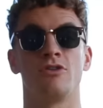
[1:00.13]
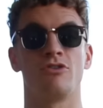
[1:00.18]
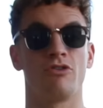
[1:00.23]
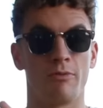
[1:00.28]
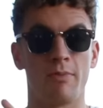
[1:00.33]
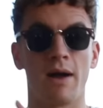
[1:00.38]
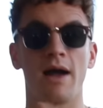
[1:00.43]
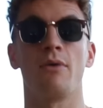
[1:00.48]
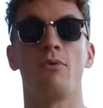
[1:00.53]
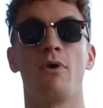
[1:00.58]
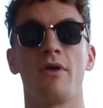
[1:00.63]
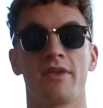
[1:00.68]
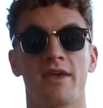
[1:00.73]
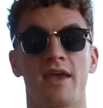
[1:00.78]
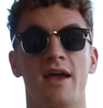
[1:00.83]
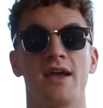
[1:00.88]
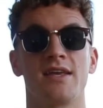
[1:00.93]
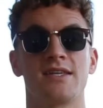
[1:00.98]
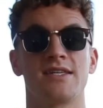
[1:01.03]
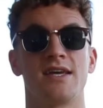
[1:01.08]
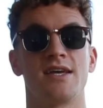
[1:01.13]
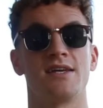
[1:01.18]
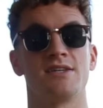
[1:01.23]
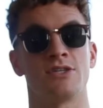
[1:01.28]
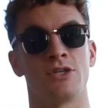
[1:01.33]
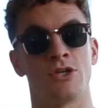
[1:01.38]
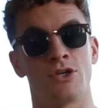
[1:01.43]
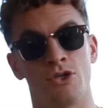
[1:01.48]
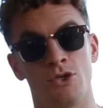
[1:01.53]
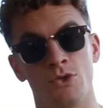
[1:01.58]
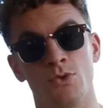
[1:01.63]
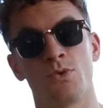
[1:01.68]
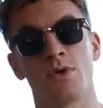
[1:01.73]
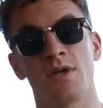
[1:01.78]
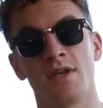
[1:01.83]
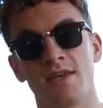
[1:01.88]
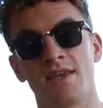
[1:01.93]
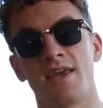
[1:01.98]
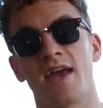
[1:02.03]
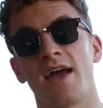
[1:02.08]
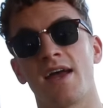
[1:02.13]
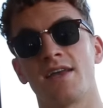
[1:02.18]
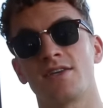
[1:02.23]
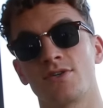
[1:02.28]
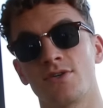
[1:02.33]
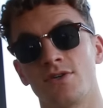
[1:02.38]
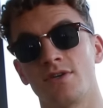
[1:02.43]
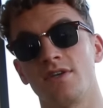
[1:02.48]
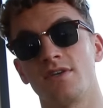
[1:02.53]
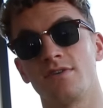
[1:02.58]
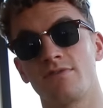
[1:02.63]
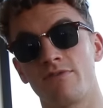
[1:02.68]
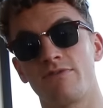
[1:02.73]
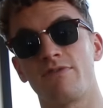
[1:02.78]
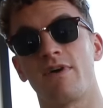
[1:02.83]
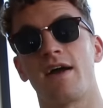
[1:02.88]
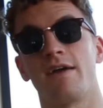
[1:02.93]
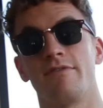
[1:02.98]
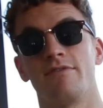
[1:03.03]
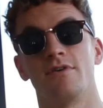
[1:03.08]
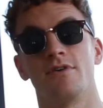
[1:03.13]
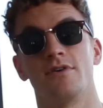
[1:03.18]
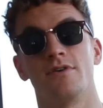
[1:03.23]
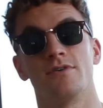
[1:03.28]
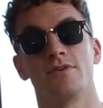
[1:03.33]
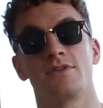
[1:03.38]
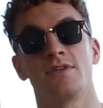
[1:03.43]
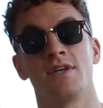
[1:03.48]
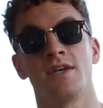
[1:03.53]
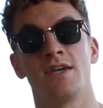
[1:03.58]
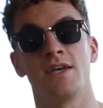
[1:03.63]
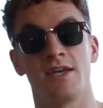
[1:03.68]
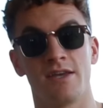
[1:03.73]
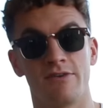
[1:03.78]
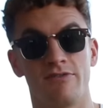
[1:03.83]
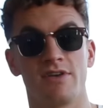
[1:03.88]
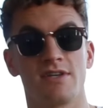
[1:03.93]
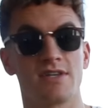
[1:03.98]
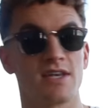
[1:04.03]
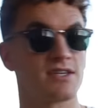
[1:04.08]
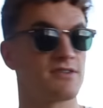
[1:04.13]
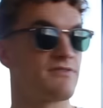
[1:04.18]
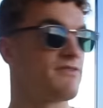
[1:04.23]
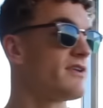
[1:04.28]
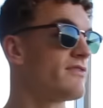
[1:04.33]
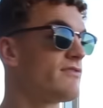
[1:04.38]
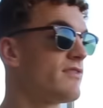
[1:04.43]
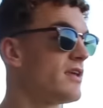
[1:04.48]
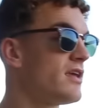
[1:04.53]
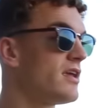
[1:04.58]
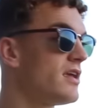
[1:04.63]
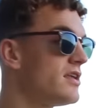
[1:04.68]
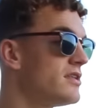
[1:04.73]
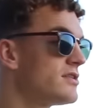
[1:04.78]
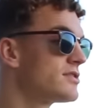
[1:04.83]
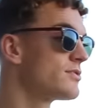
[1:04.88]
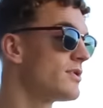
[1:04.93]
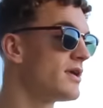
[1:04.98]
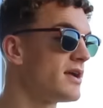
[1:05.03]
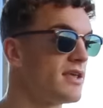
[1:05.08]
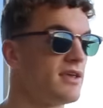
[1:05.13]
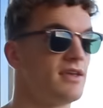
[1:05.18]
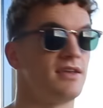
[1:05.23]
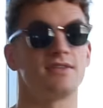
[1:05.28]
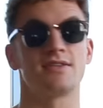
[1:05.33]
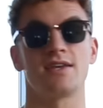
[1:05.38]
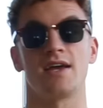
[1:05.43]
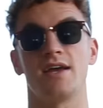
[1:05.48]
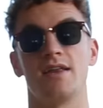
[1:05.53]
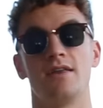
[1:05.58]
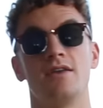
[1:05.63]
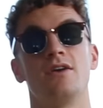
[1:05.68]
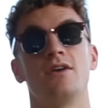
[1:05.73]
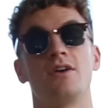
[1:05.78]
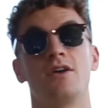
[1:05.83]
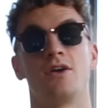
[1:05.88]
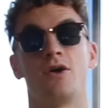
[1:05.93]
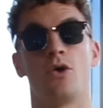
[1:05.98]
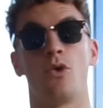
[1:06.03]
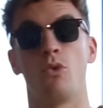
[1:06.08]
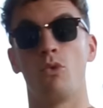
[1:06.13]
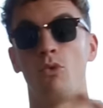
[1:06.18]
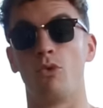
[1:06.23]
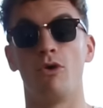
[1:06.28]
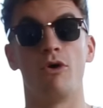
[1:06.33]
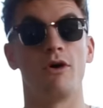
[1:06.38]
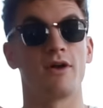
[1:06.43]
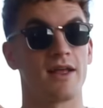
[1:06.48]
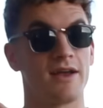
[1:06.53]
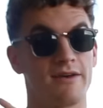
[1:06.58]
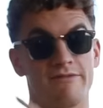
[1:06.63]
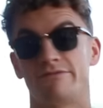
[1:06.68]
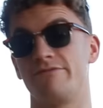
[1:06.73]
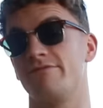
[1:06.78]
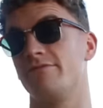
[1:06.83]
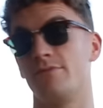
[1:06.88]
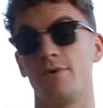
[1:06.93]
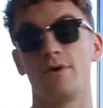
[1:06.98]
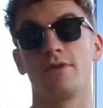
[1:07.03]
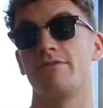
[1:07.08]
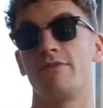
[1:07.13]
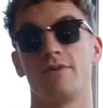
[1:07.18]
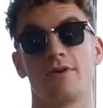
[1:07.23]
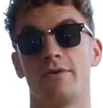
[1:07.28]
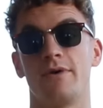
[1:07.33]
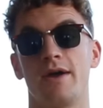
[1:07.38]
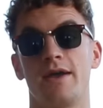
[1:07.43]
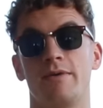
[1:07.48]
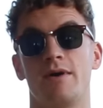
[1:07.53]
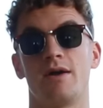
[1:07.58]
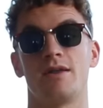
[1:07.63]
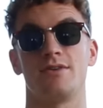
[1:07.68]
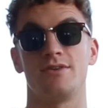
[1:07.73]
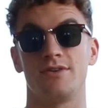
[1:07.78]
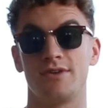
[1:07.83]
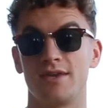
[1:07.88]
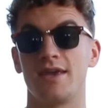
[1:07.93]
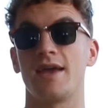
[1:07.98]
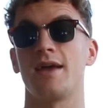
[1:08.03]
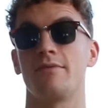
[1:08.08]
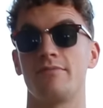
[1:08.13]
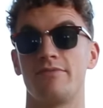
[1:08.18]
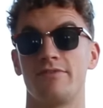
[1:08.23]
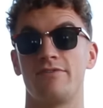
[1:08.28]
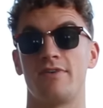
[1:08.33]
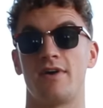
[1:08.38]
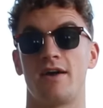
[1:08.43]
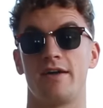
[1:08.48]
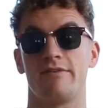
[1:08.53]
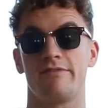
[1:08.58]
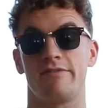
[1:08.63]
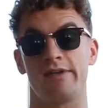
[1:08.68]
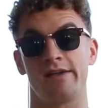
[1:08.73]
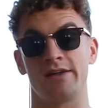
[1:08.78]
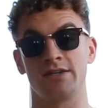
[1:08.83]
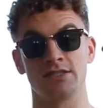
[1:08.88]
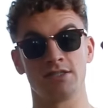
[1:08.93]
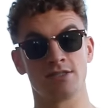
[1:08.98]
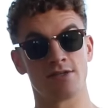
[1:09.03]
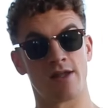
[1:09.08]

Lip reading: no matter what the guy says, you can get sunnies for €5. If he says 15, 20, 10, walk the fuck away, man. You can get them for five.